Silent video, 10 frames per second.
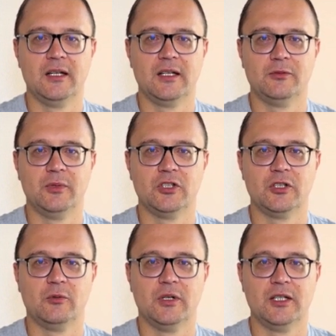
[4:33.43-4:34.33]

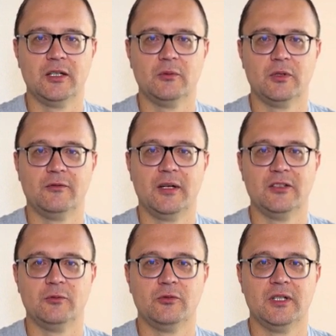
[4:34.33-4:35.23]
especially when dealing with
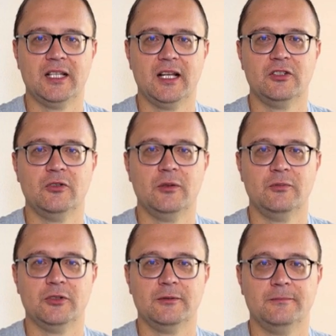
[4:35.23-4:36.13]
fast moving gas
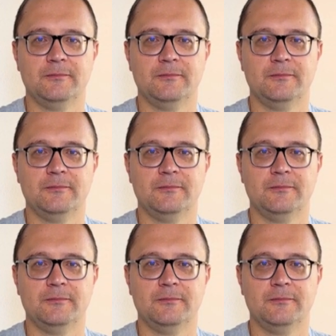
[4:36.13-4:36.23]
streams.